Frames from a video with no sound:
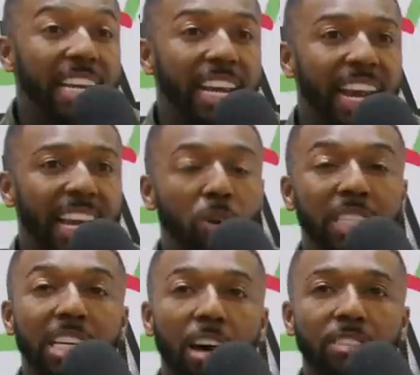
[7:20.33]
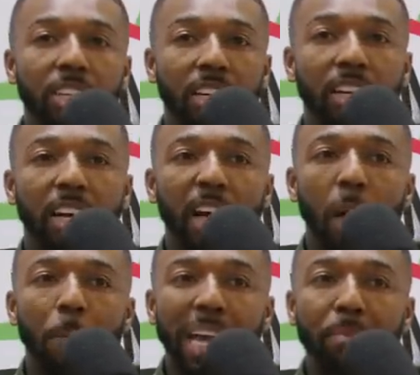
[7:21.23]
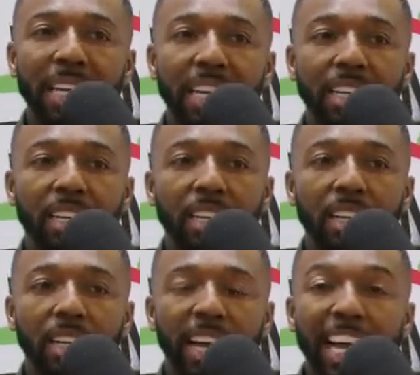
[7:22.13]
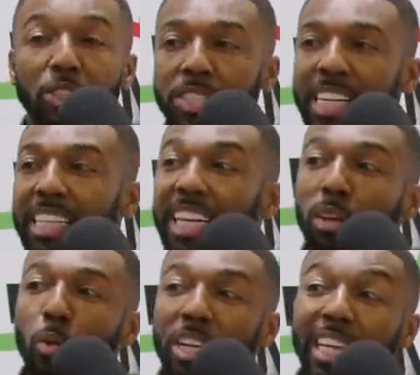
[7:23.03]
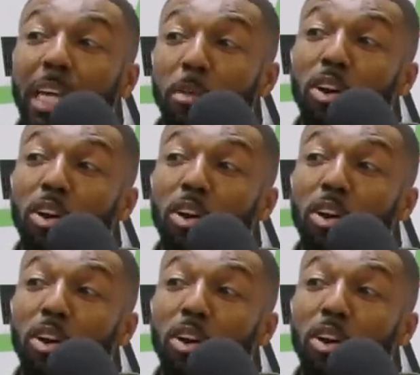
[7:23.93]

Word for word: day like it was enough to make me interested in wanting to keep on